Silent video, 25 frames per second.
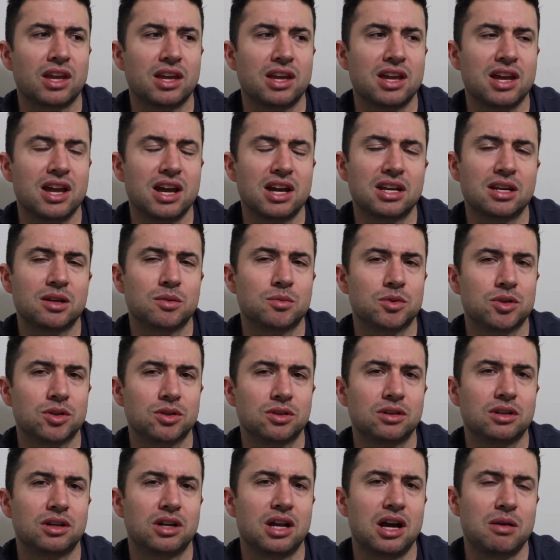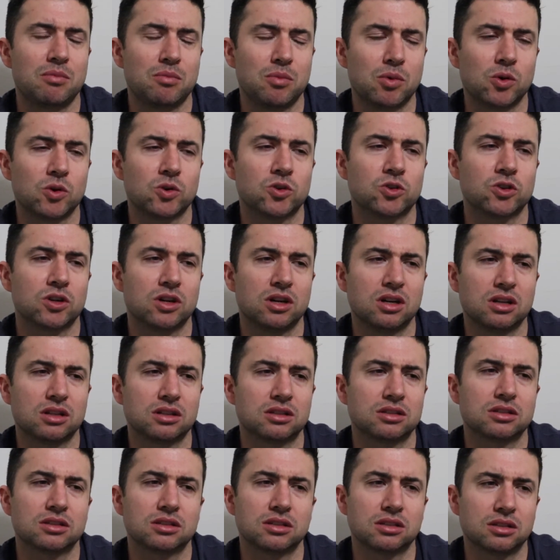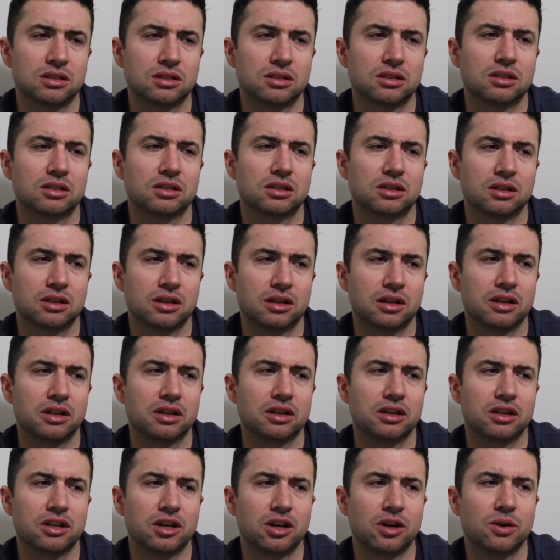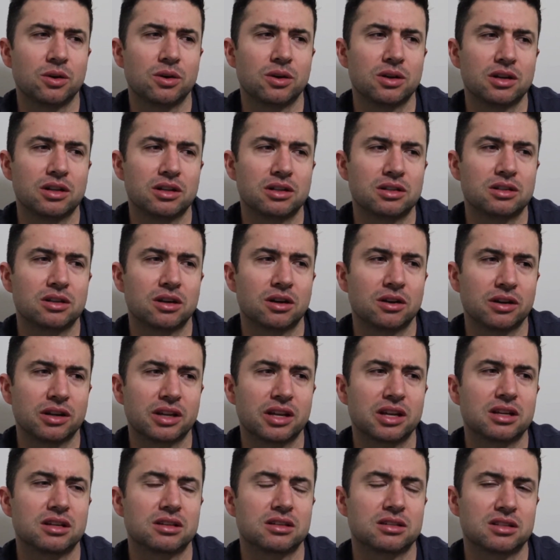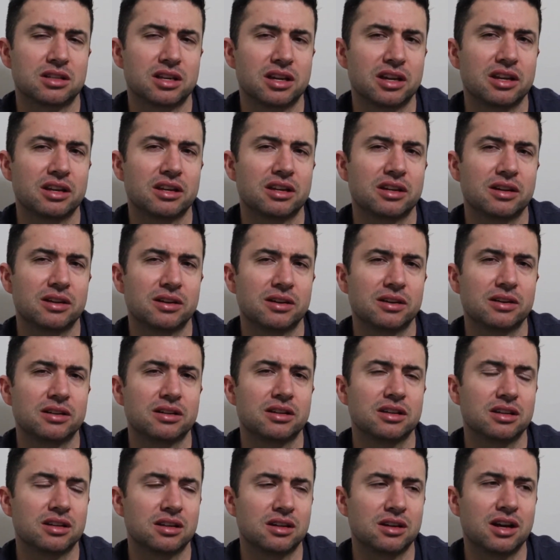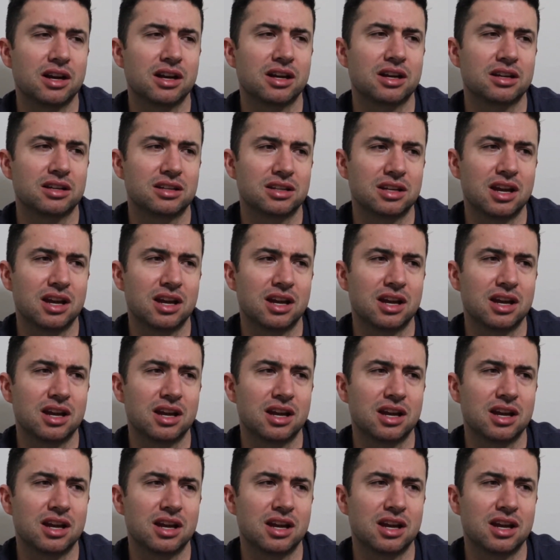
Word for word: he ended up doing a lot more drugs. And you know, he started getting skinnier, you know, I could